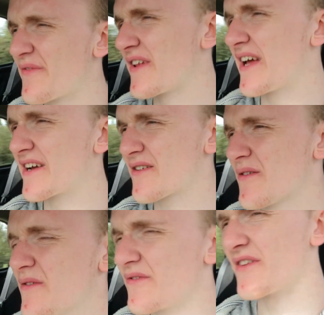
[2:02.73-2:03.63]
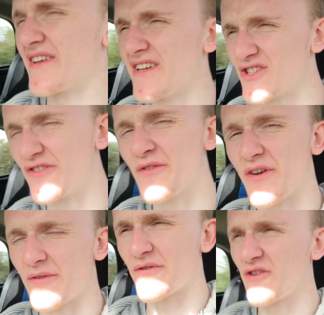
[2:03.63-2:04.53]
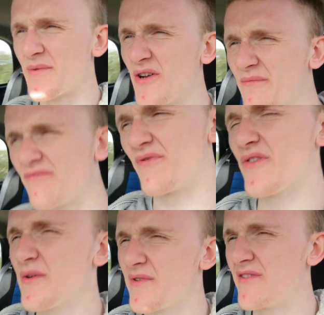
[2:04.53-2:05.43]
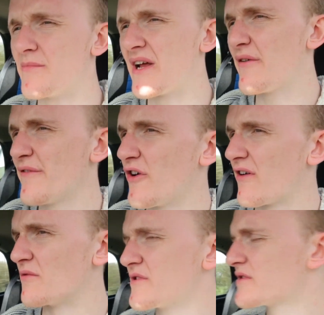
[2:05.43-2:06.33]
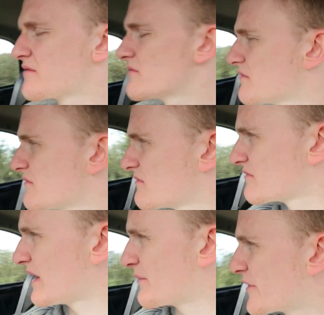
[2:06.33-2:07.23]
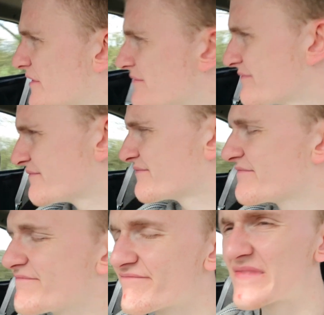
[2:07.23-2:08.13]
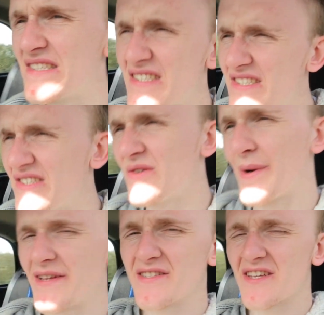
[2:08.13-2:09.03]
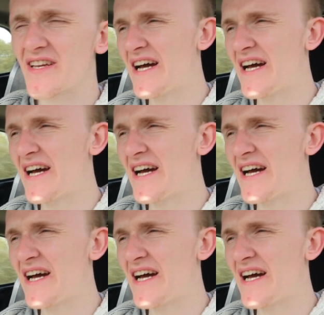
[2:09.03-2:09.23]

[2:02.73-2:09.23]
we feel like the day's over with. We've only been out 4 hours, haven't we? Heading to the